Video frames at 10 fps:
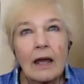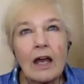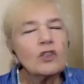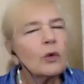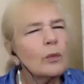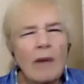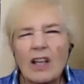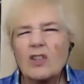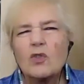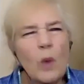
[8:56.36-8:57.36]
So we
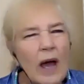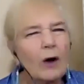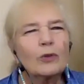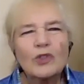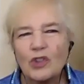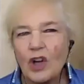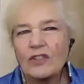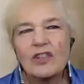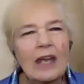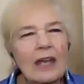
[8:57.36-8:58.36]
might as well
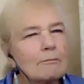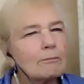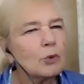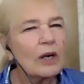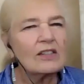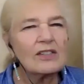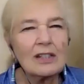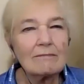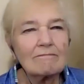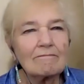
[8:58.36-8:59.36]
just embrace
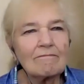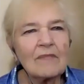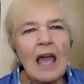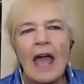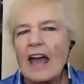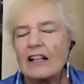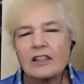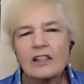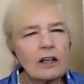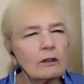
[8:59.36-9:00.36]
it and
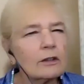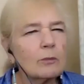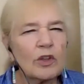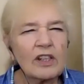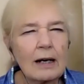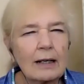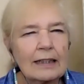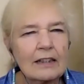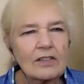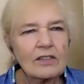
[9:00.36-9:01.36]
kill them with
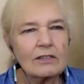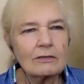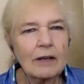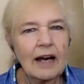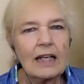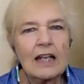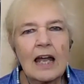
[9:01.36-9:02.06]
kindness, right?